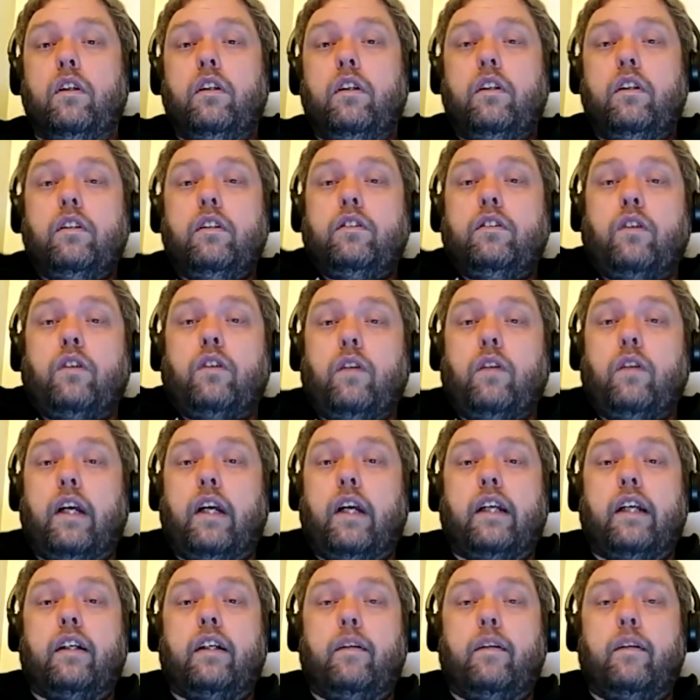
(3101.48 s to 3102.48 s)
So oh,
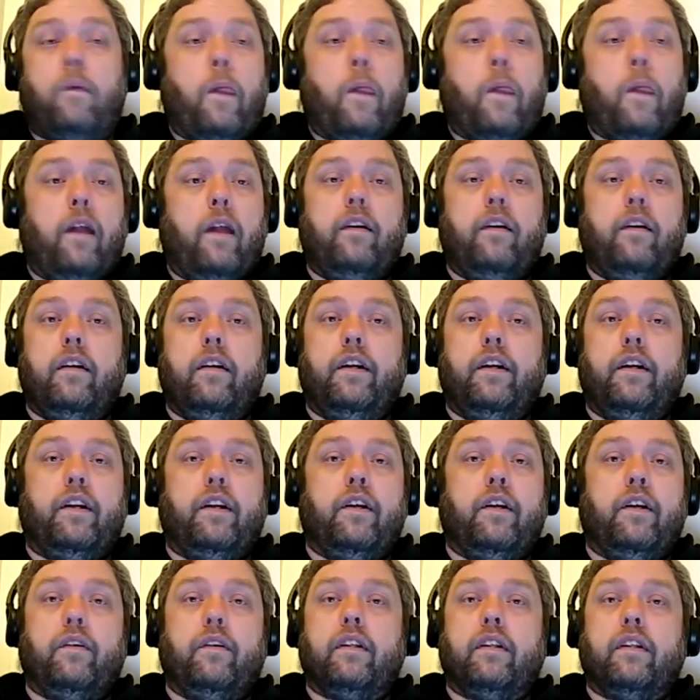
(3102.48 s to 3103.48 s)
like okay.
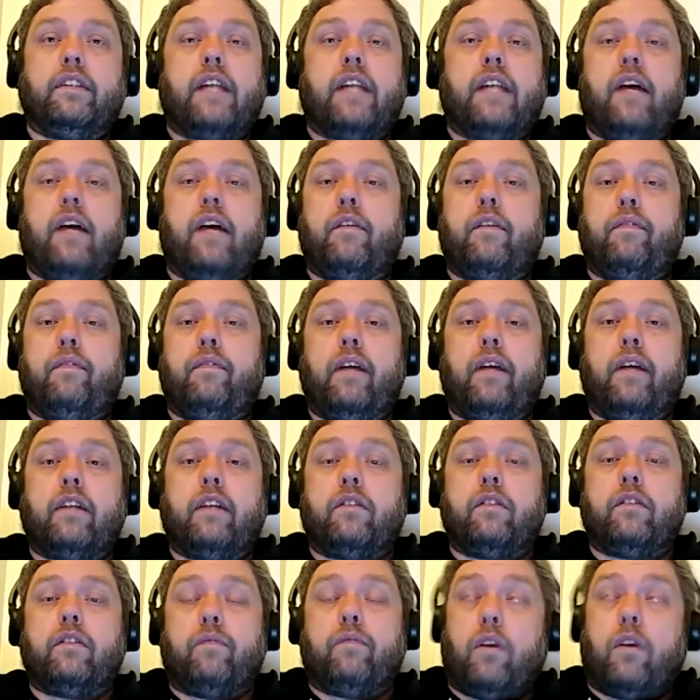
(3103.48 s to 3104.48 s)
dude, the sound effects
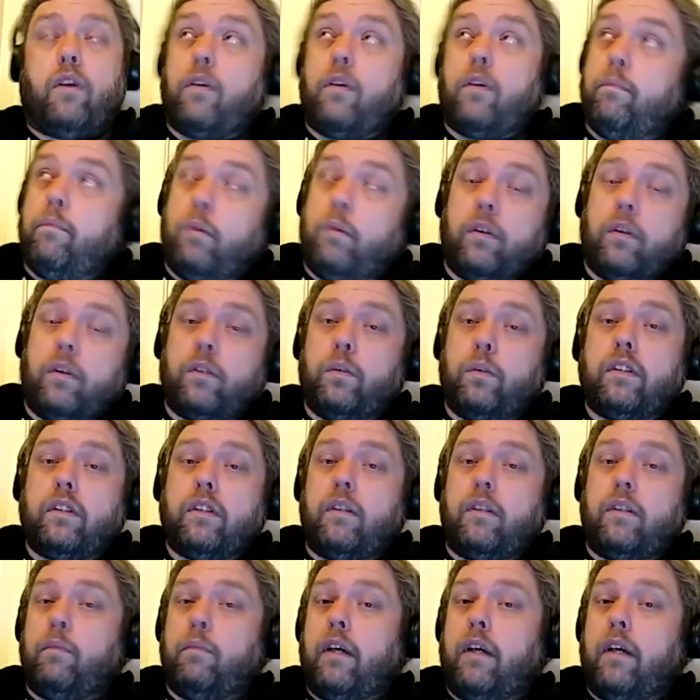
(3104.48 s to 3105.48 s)
of all the bullets
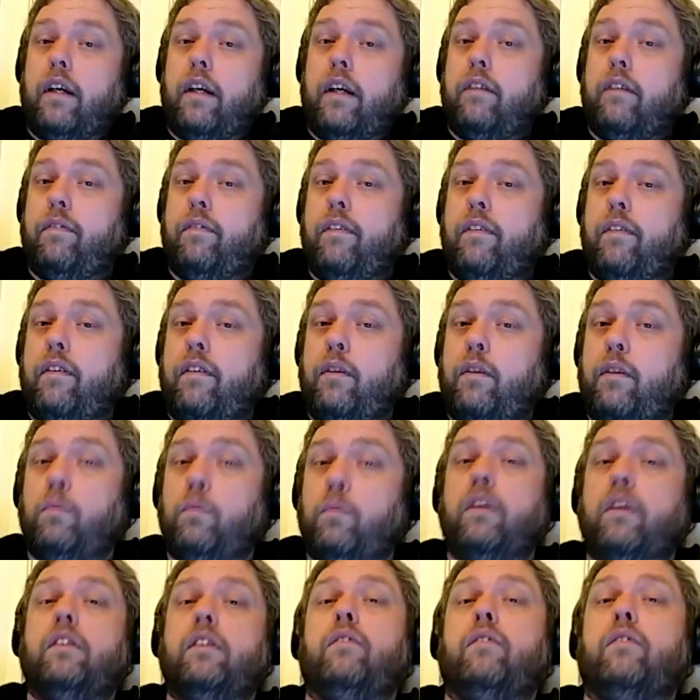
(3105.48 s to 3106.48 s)
whizzing by. If
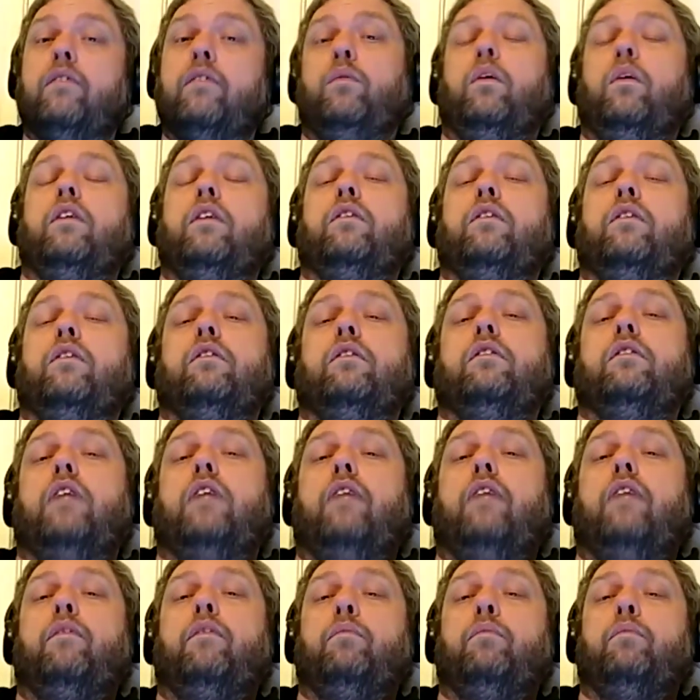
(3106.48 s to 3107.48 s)
anybody's ever watched
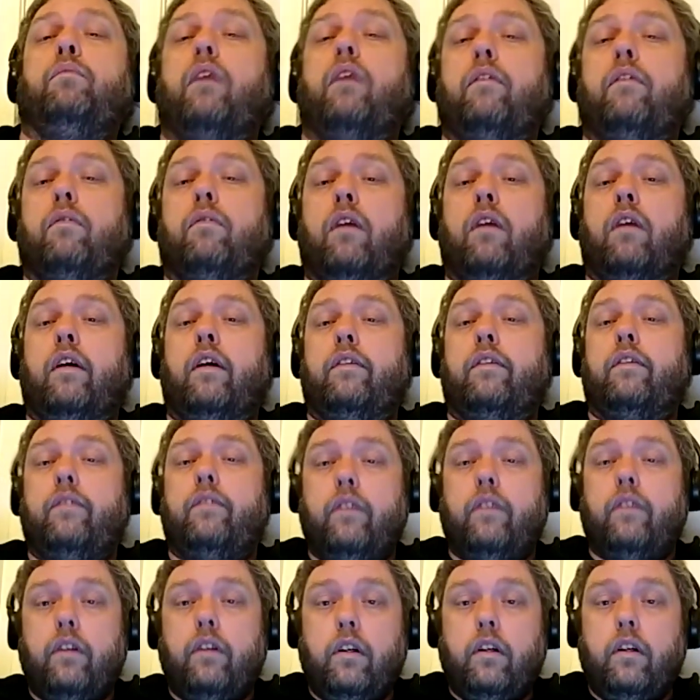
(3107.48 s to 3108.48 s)
Saving Private Ryan,
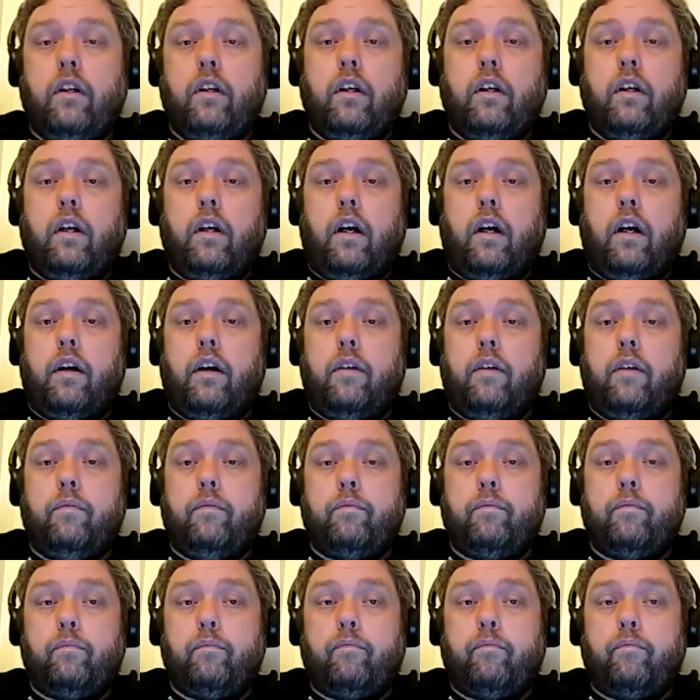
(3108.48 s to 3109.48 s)
um yeah.
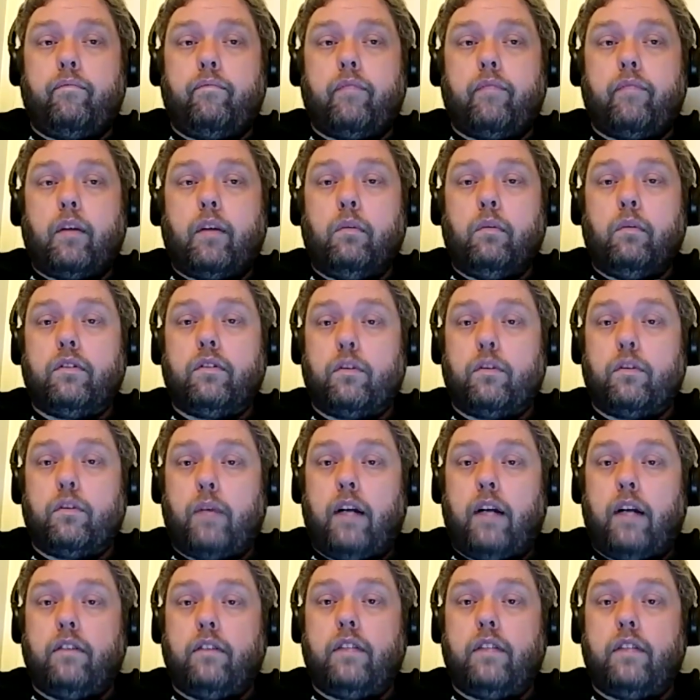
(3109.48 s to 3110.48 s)
with
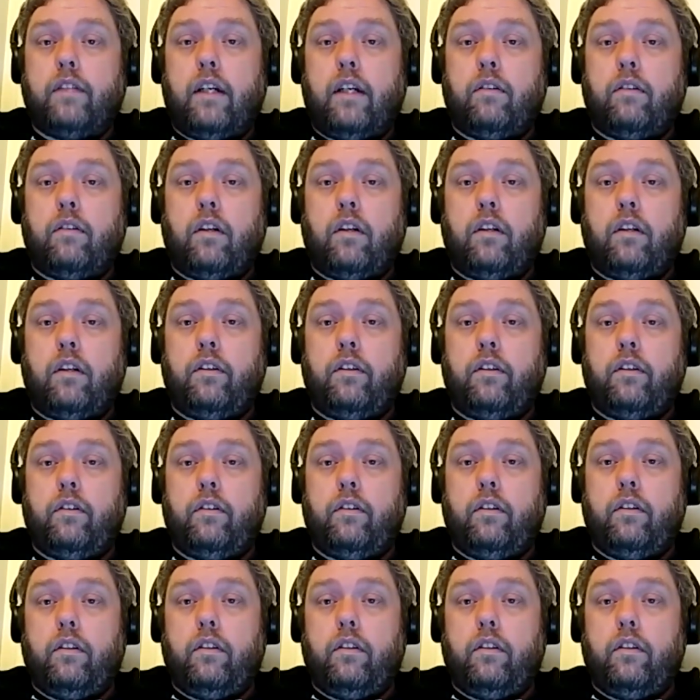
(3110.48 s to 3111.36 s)
surround sound on, dude.